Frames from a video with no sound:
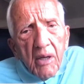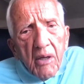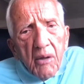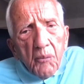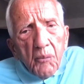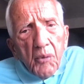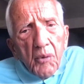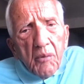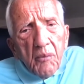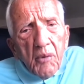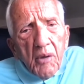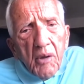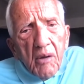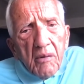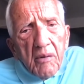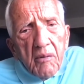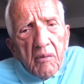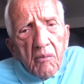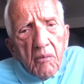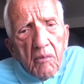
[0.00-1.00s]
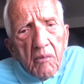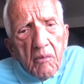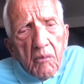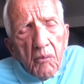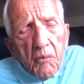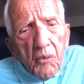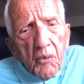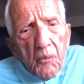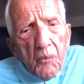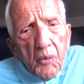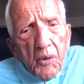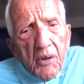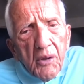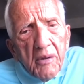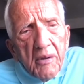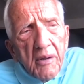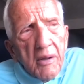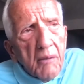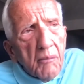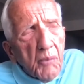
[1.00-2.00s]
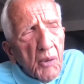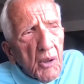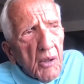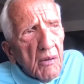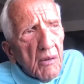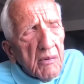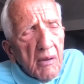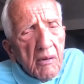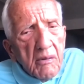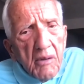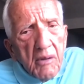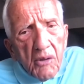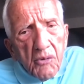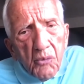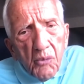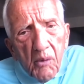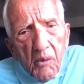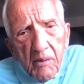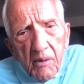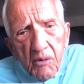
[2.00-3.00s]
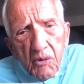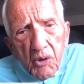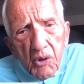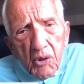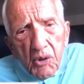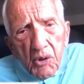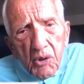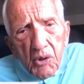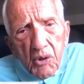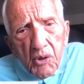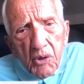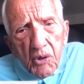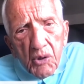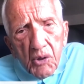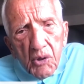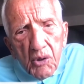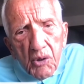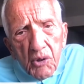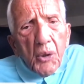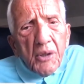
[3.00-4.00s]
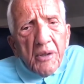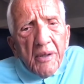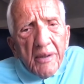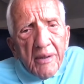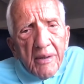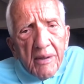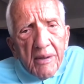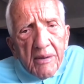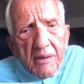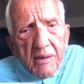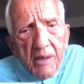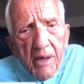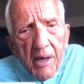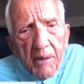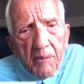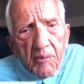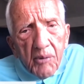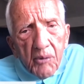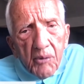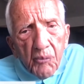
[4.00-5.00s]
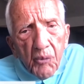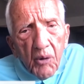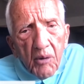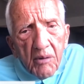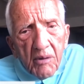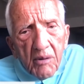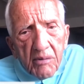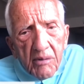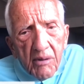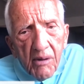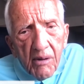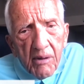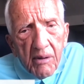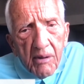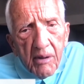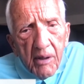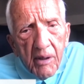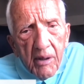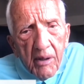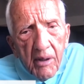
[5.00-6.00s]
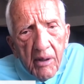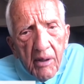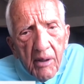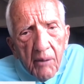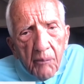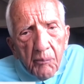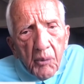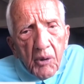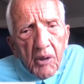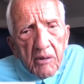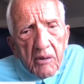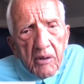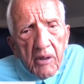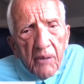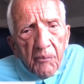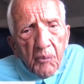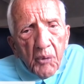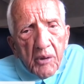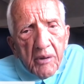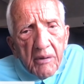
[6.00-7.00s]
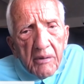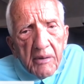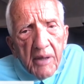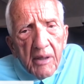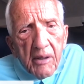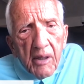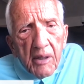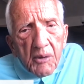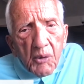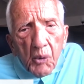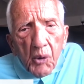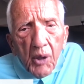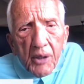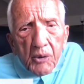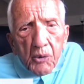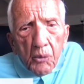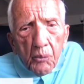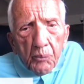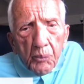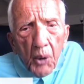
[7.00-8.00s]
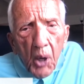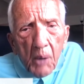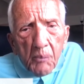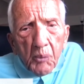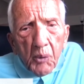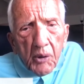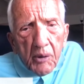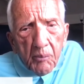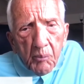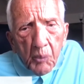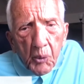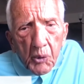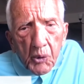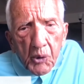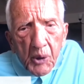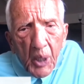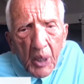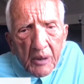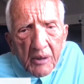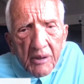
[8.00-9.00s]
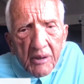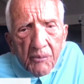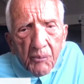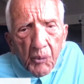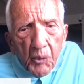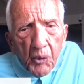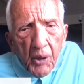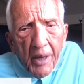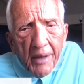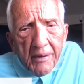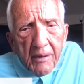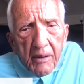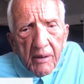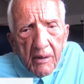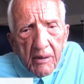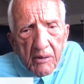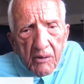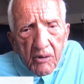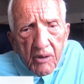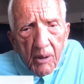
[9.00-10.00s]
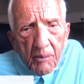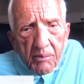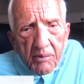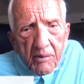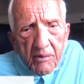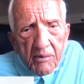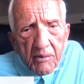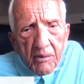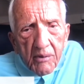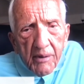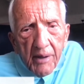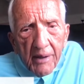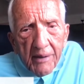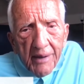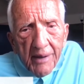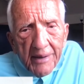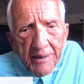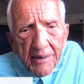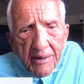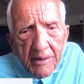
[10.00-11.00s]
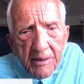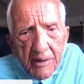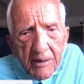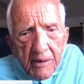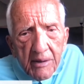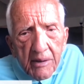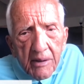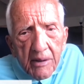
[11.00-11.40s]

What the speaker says: because of the Industrial Revolution, we picked out one thing at a time to focus on. Because if we could get intellectual property protection for that substance or that idea,